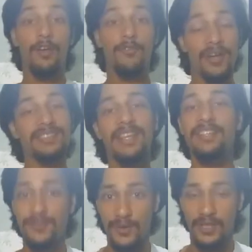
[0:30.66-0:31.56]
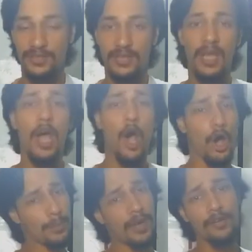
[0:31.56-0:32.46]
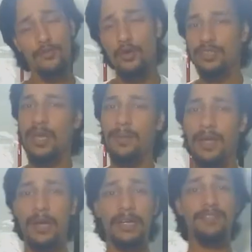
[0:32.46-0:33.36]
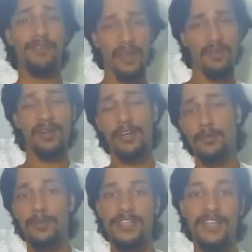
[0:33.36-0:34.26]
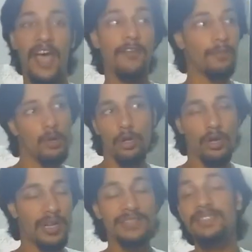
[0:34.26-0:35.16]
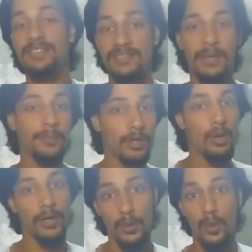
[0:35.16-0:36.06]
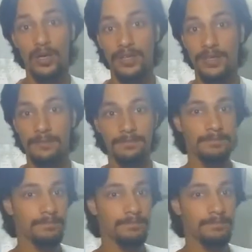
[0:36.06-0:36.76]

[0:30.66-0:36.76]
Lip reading: First things first, all microphones coming under 500 rupees have more or less the same recording quality.